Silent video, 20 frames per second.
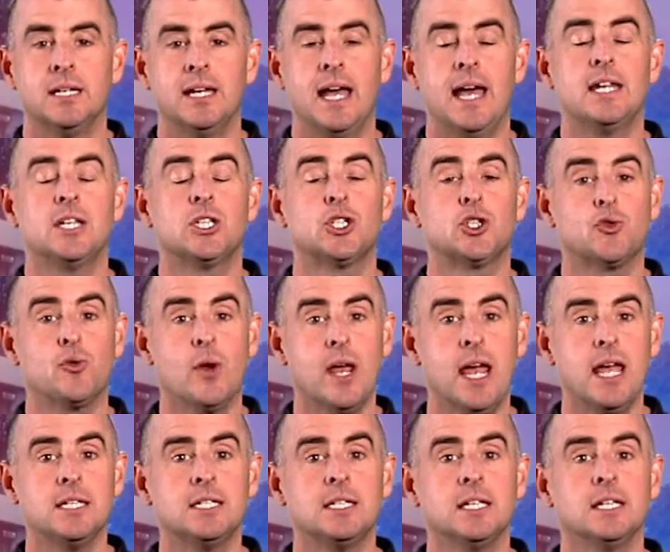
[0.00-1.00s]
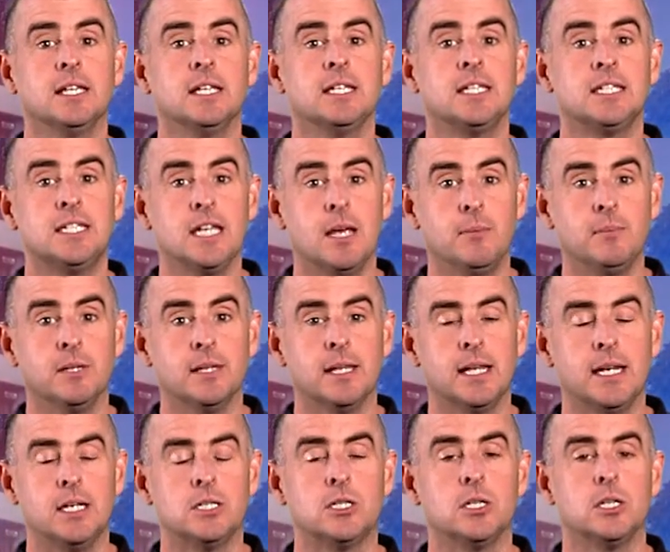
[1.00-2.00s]
and is transiently
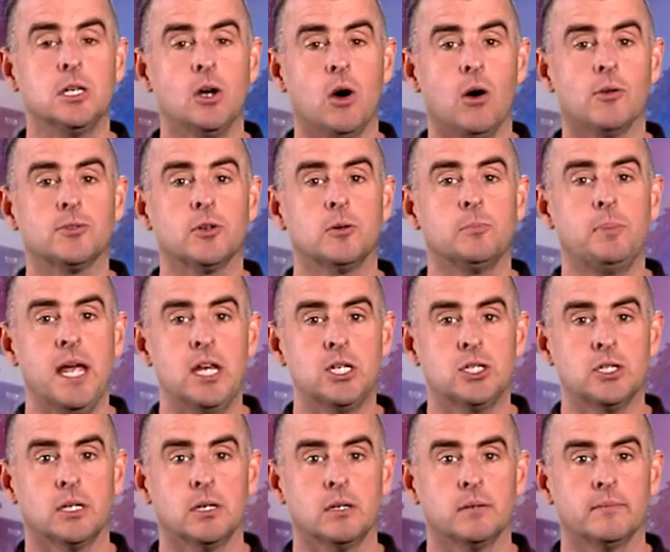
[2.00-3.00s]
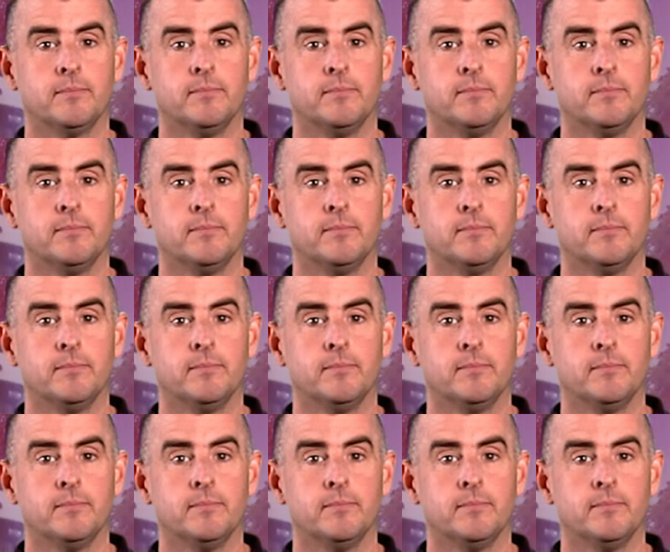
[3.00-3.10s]
stimulating to the altered patient.